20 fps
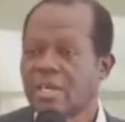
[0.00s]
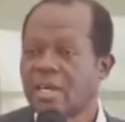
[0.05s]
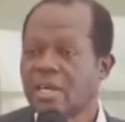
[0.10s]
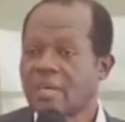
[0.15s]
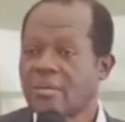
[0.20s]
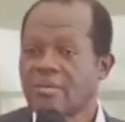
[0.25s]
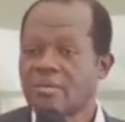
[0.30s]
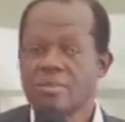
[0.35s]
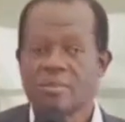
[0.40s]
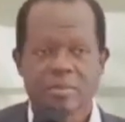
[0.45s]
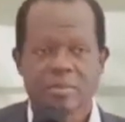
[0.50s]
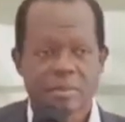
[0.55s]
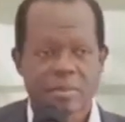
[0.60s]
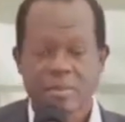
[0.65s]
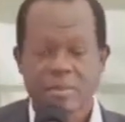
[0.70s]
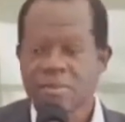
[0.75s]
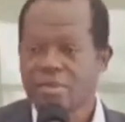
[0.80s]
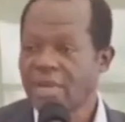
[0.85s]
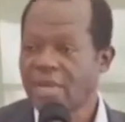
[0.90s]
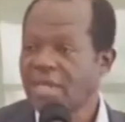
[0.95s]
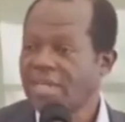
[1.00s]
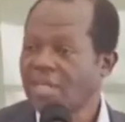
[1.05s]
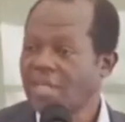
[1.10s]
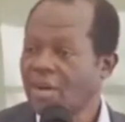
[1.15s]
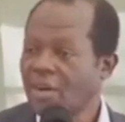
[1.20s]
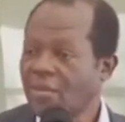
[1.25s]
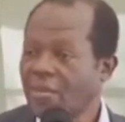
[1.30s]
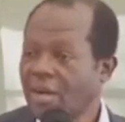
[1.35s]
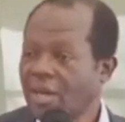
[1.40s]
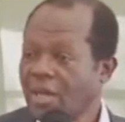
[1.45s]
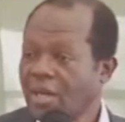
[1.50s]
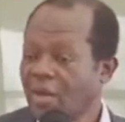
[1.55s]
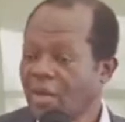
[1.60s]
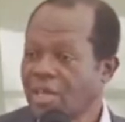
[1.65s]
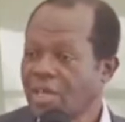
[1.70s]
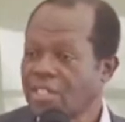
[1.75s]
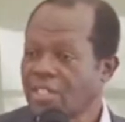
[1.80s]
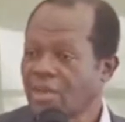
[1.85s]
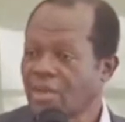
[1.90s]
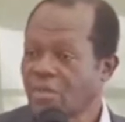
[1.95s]
But right now, my
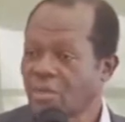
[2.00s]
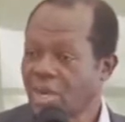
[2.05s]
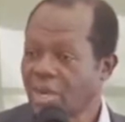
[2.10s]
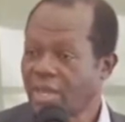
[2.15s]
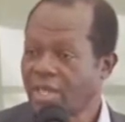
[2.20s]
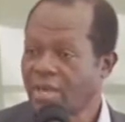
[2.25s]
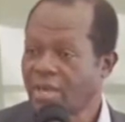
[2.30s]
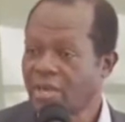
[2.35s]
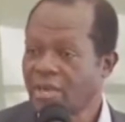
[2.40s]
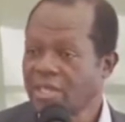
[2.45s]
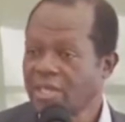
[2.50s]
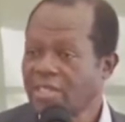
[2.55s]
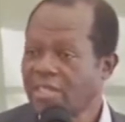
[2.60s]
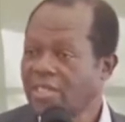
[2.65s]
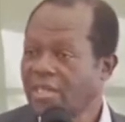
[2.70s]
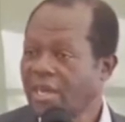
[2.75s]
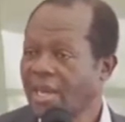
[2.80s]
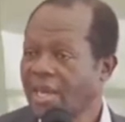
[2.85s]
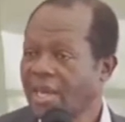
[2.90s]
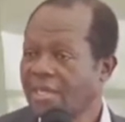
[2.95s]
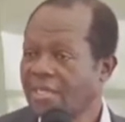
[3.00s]
lawyers are working on it.